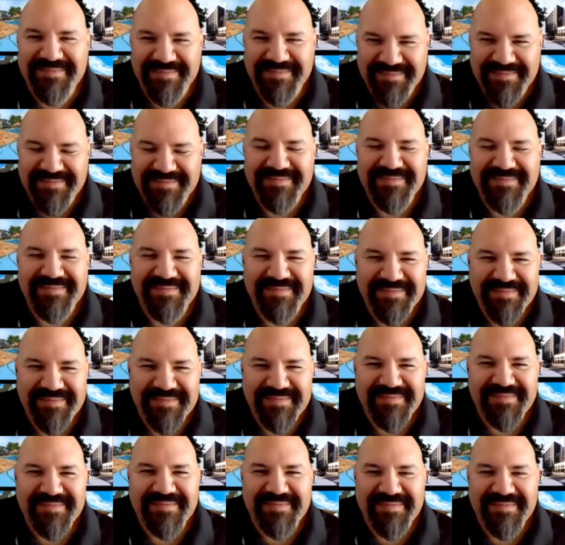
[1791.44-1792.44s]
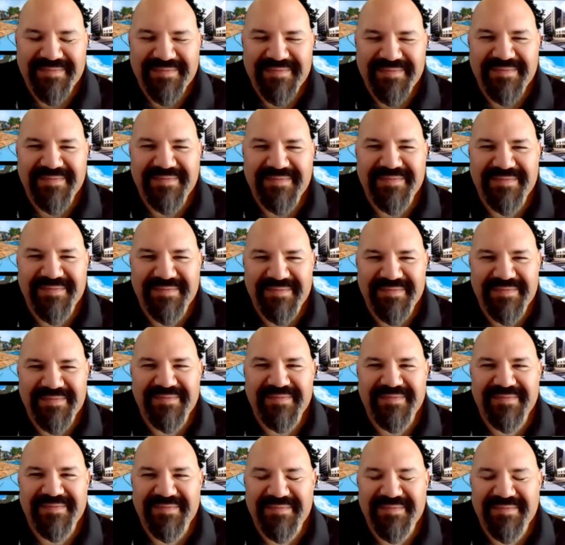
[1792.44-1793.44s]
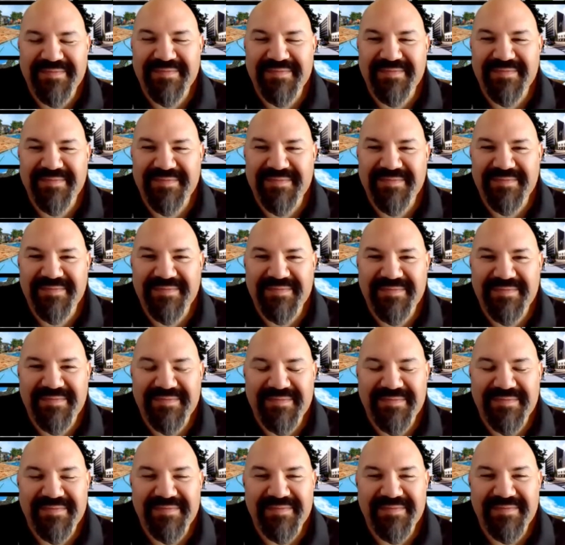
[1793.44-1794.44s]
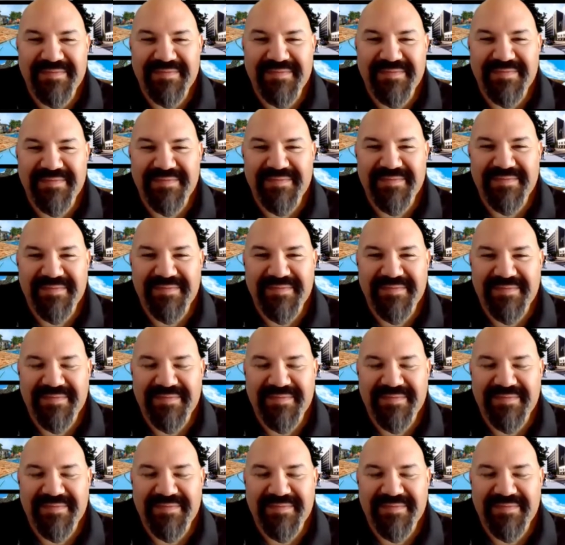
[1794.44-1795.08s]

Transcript: No words are spoken by the person on screen.